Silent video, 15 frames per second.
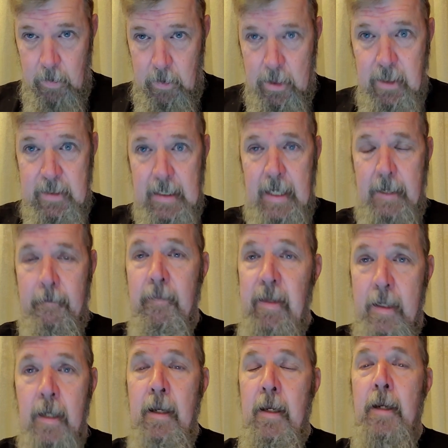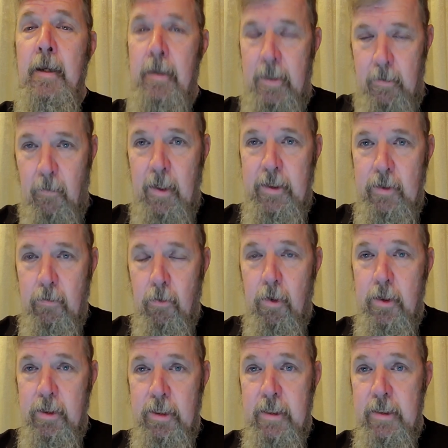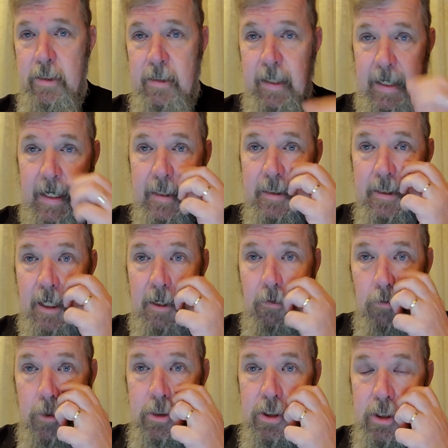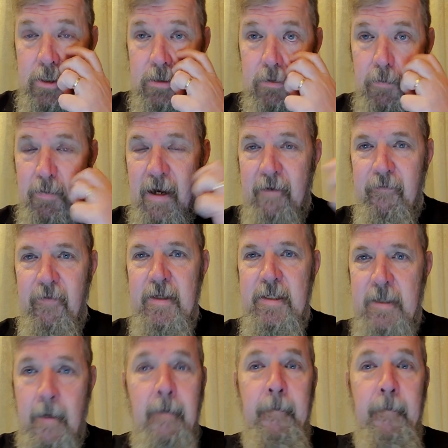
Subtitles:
Just saying. You want your oranges? The kids like orange juice with breakfast?